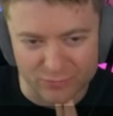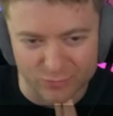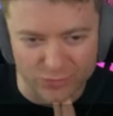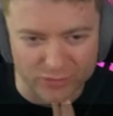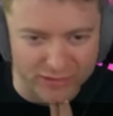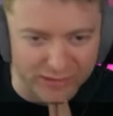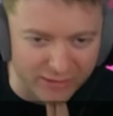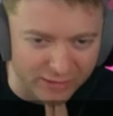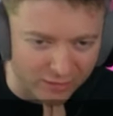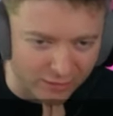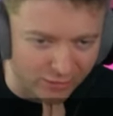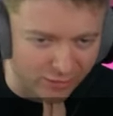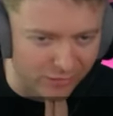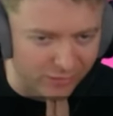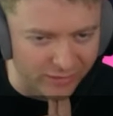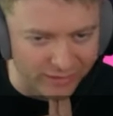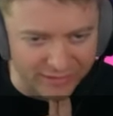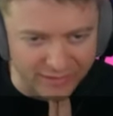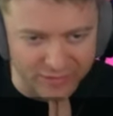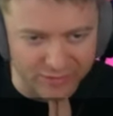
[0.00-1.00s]
Rook here,
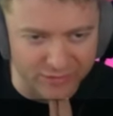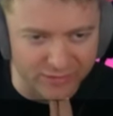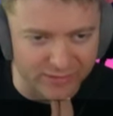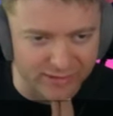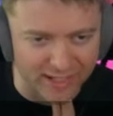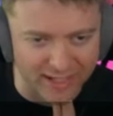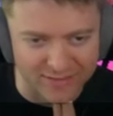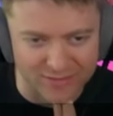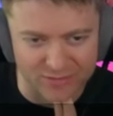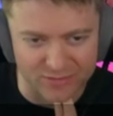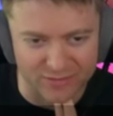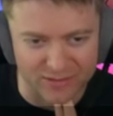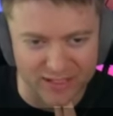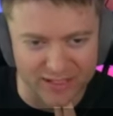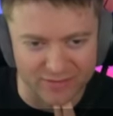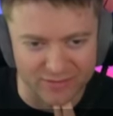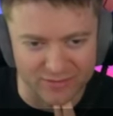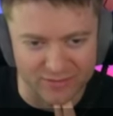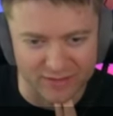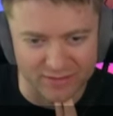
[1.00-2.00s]
like, he could castle in
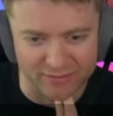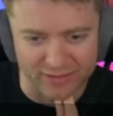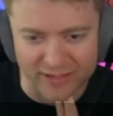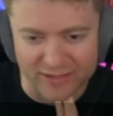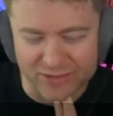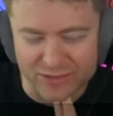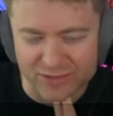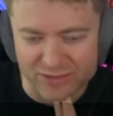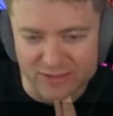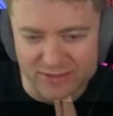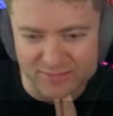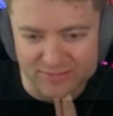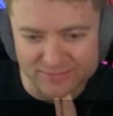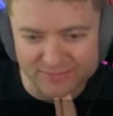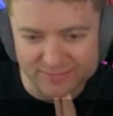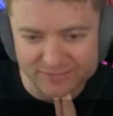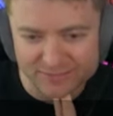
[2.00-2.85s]
either direction.